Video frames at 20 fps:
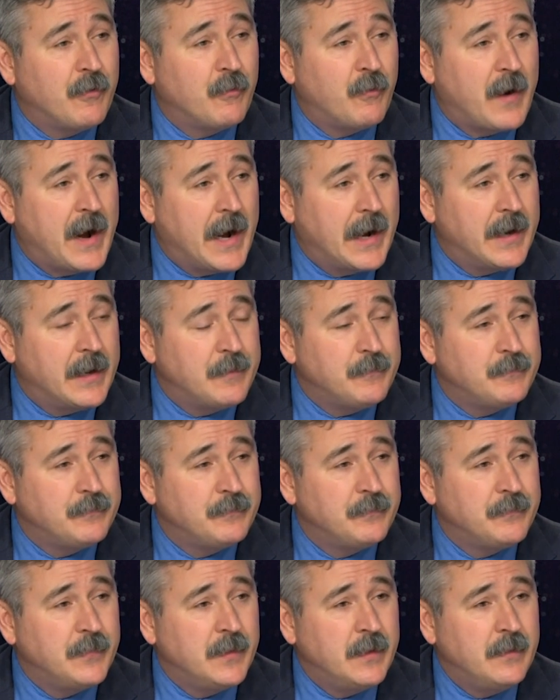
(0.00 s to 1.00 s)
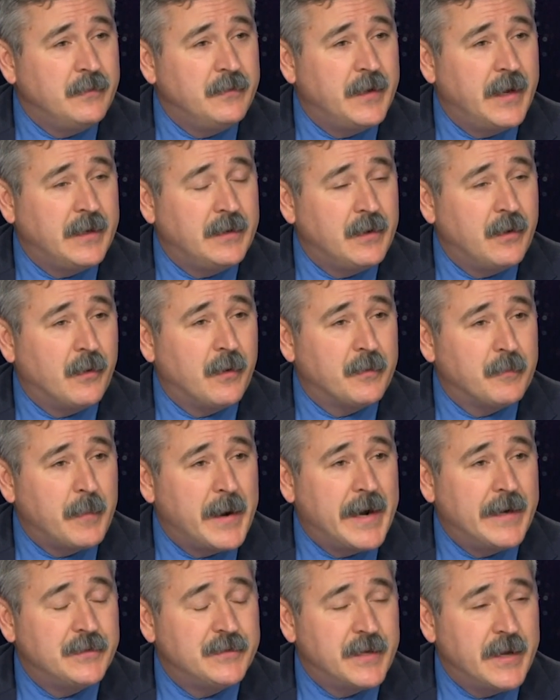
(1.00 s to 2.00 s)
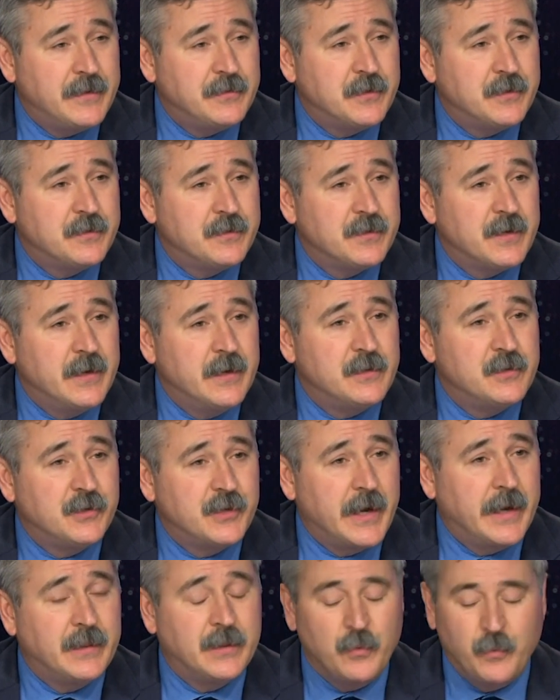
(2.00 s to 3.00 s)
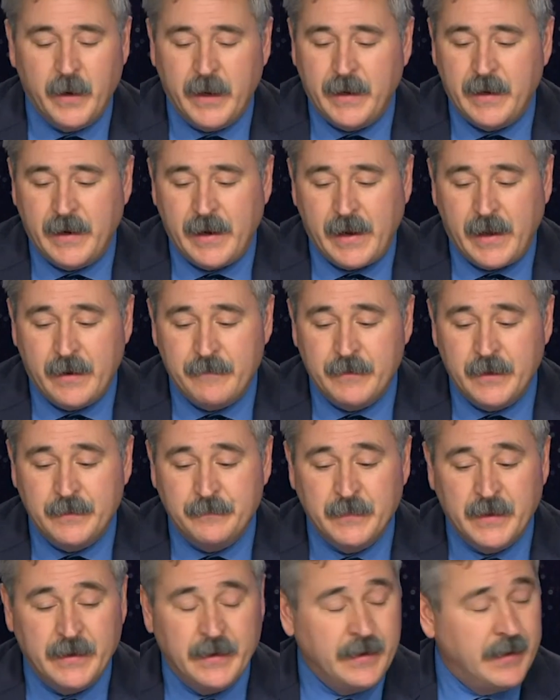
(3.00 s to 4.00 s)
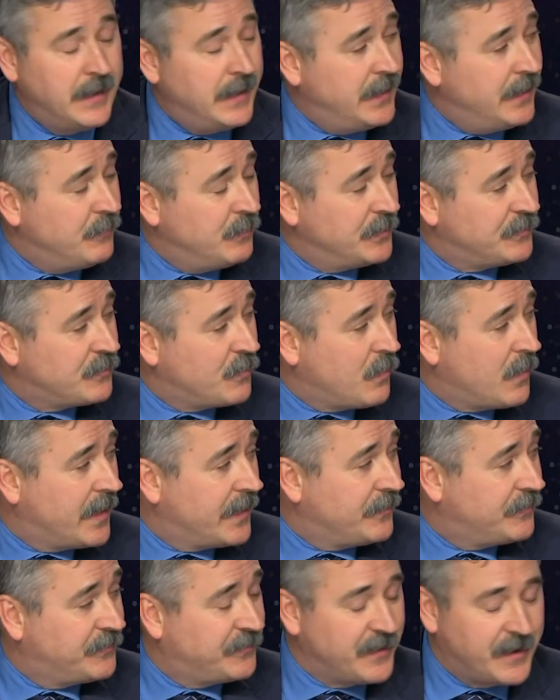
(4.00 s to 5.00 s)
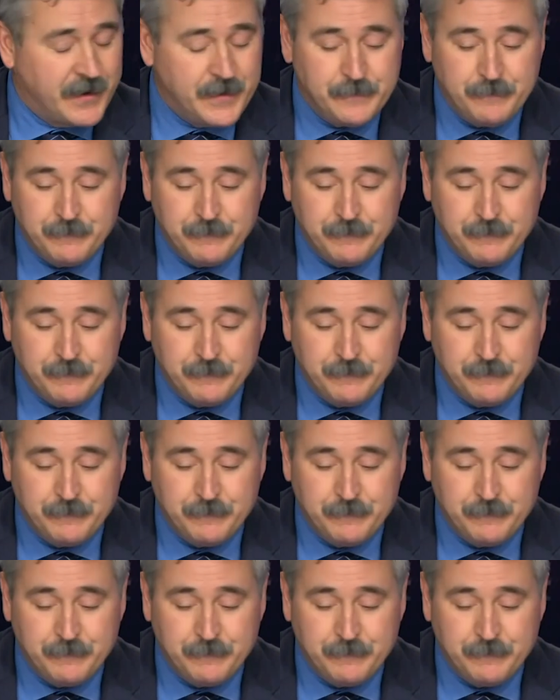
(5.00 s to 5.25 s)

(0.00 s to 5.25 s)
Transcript: rocket take the Earth by its edges and shake the wicked out of it, and it was quite a sight.